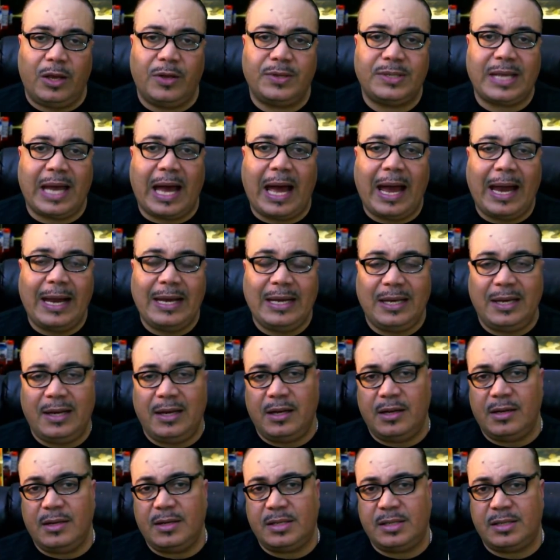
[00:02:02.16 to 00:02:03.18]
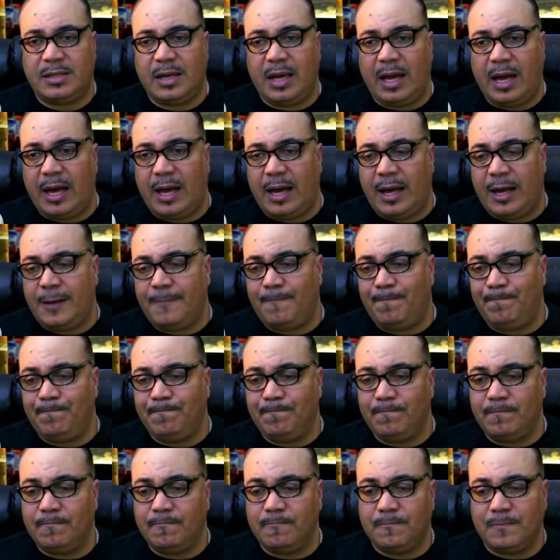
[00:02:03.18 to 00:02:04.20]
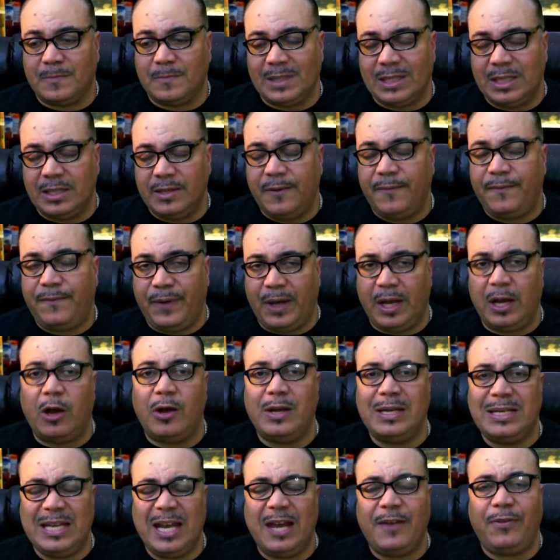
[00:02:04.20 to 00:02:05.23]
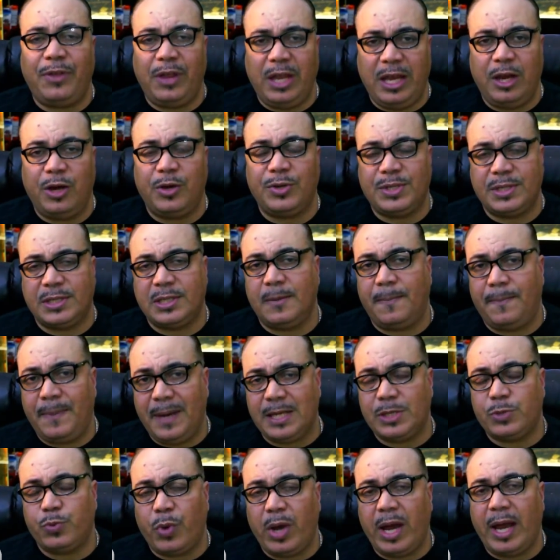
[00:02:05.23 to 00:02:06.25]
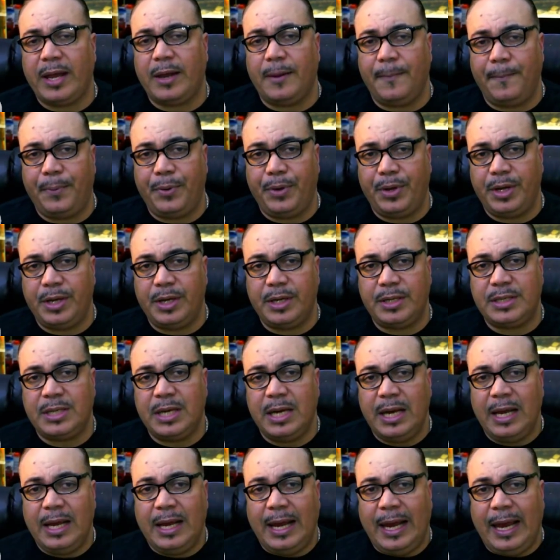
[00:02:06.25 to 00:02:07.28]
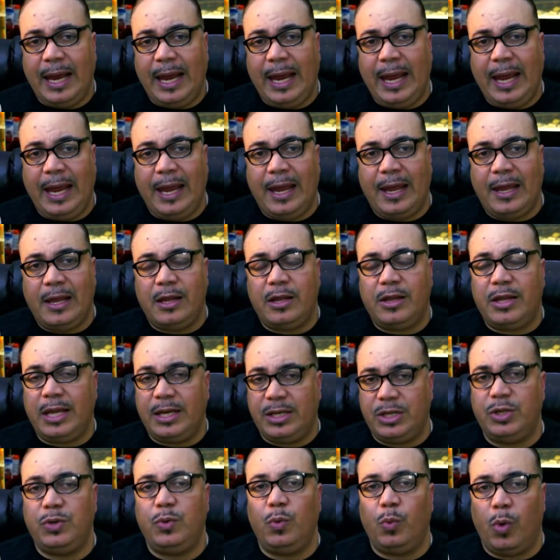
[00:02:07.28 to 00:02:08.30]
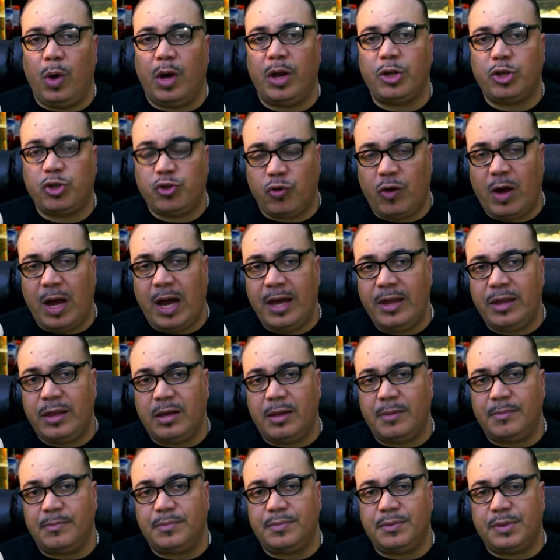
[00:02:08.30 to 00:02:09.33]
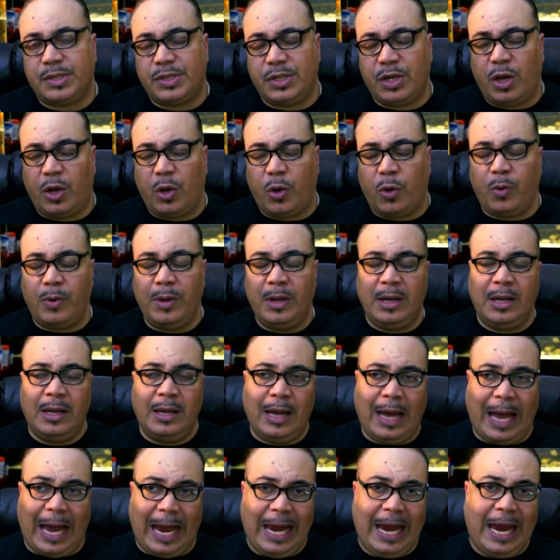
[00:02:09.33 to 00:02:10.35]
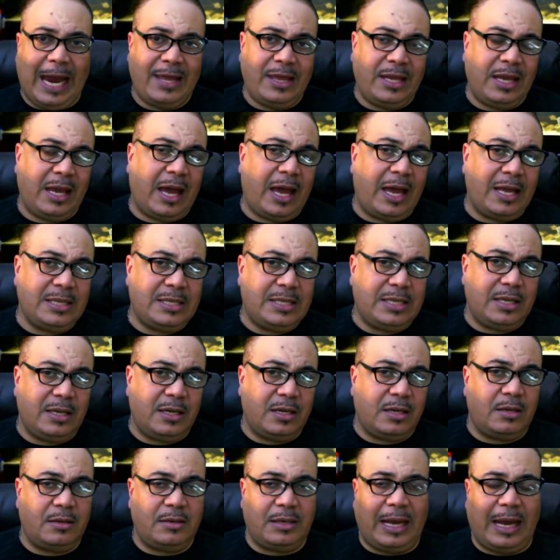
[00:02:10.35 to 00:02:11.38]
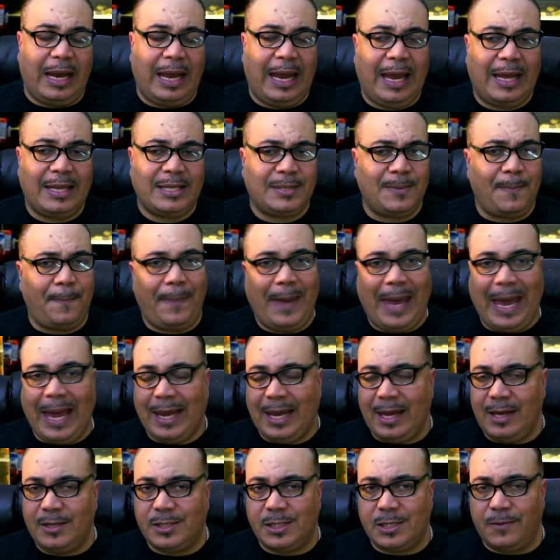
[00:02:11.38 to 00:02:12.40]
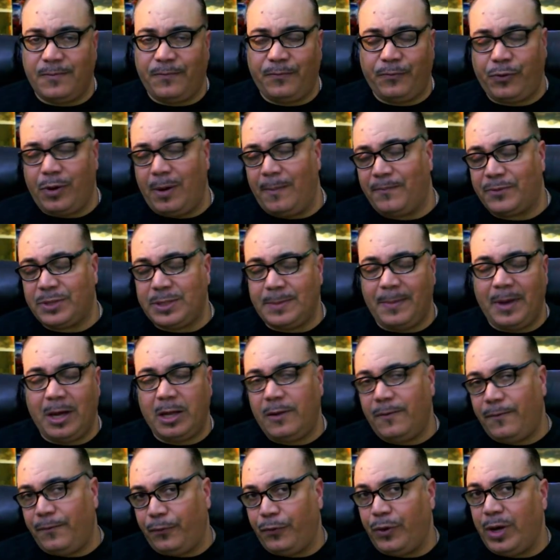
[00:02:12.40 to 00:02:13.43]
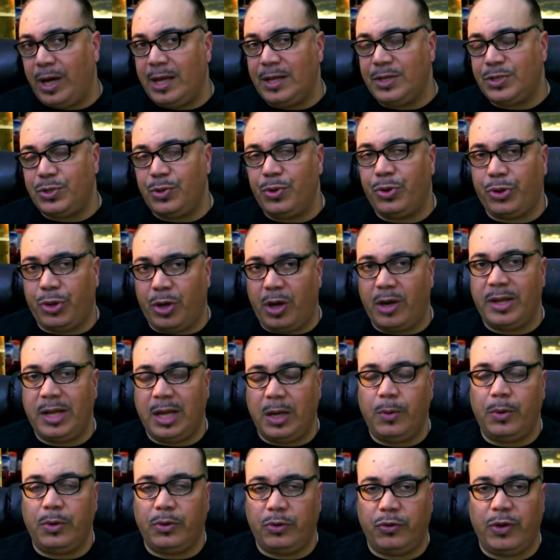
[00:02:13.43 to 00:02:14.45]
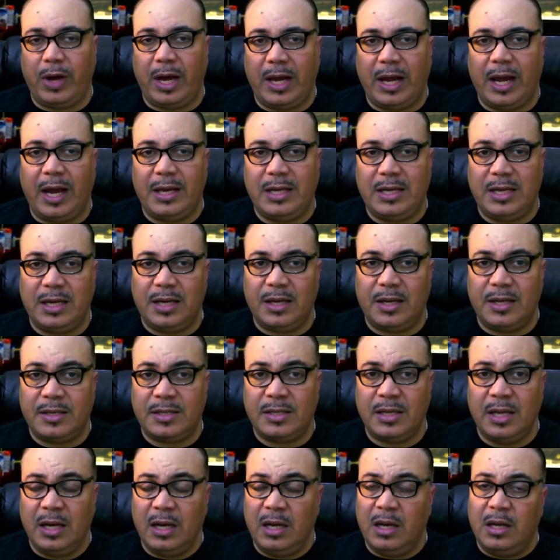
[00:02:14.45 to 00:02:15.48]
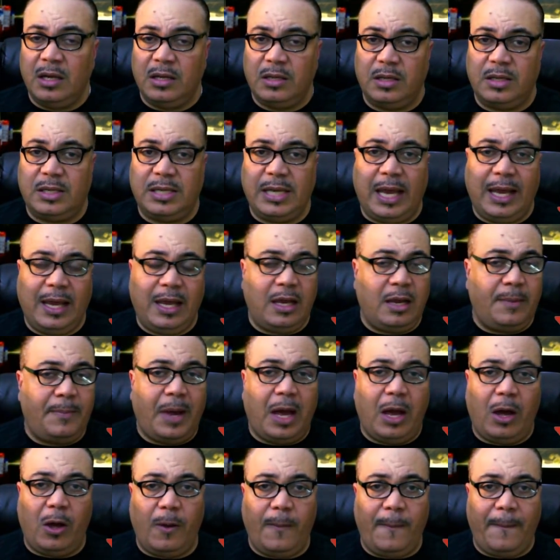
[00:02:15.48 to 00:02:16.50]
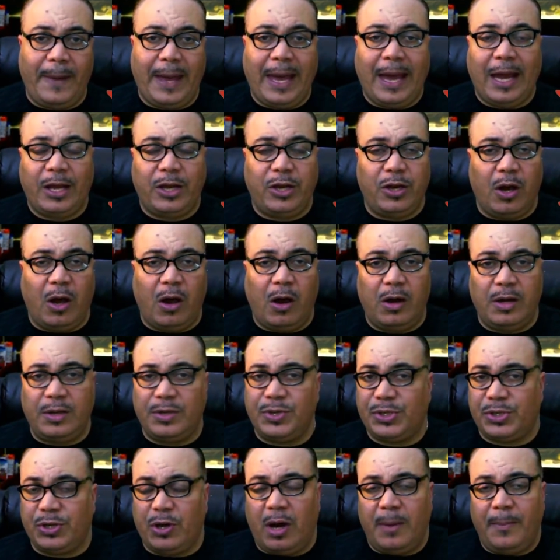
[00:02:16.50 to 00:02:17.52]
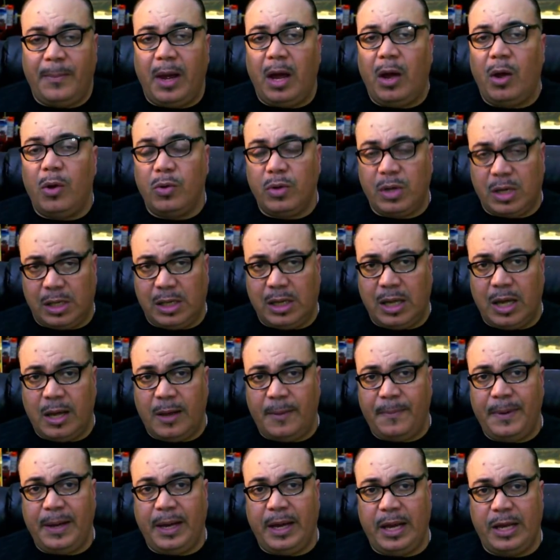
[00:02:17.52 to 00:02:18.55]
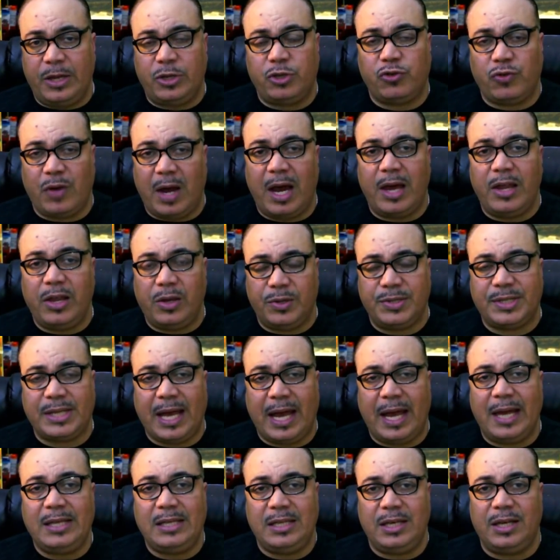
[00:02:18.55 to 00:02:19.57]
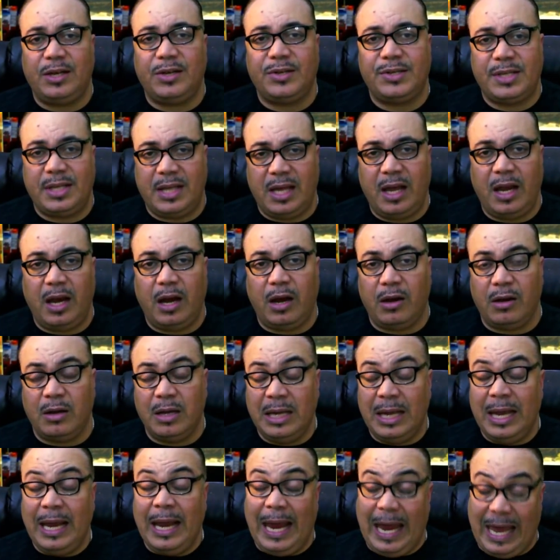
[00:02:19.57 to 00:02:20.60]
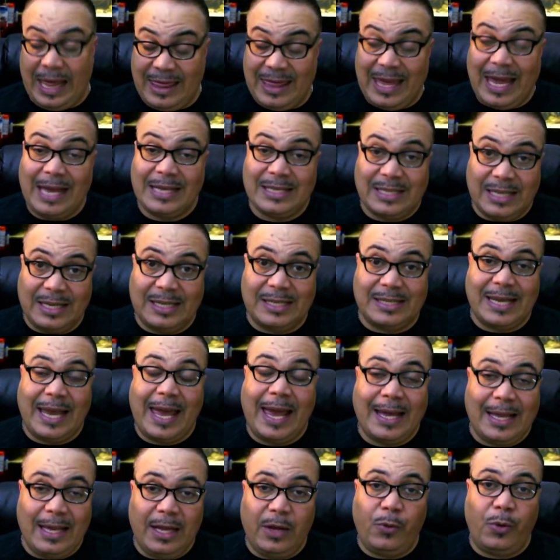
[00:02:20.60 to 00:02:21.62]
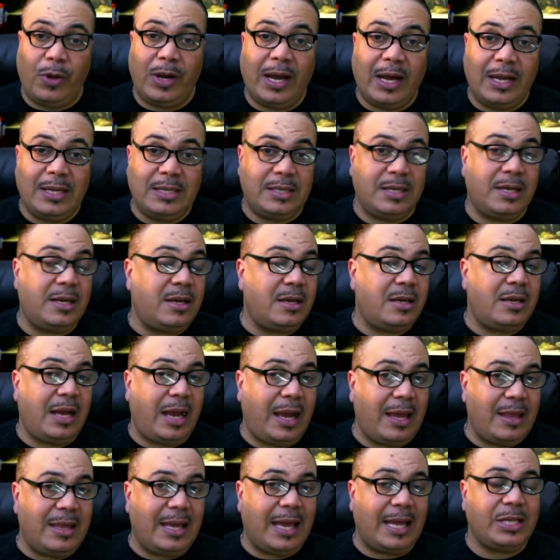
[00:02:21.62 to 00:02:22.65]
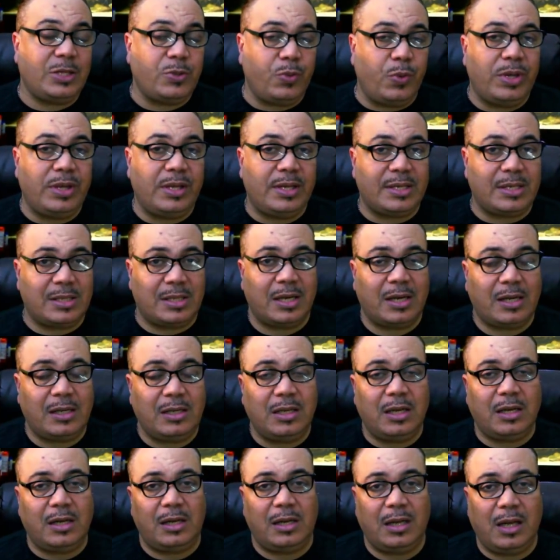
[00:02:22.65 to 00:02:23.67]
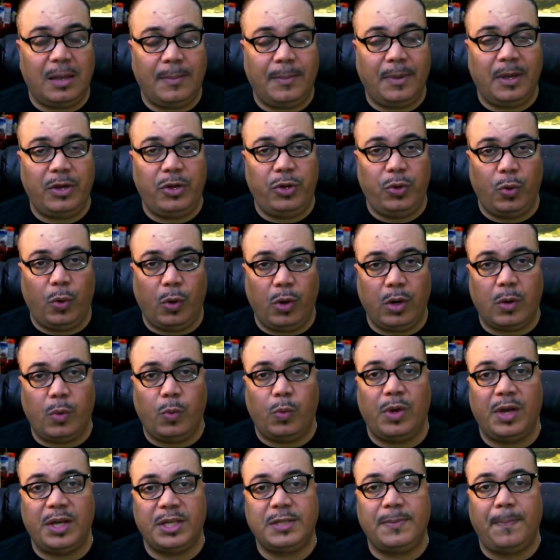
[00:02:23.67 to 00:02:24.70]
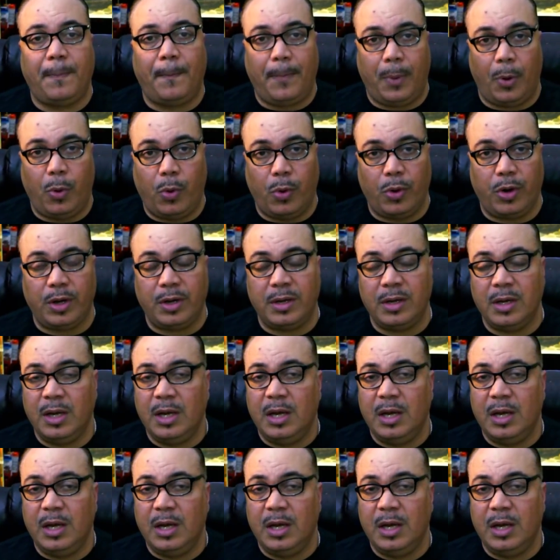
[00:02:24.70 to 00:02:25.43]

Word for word: those ideas uh, fell on deaf ears, is the best way I can put it, and they didn't want to try them. So I had the idea, and I had some backing from some other friends who thought they were great ideas to take it in my own backyard and start my own club and, try those ideas there. And that's exactly what I did, and that's when the Cichlid Club of York was born.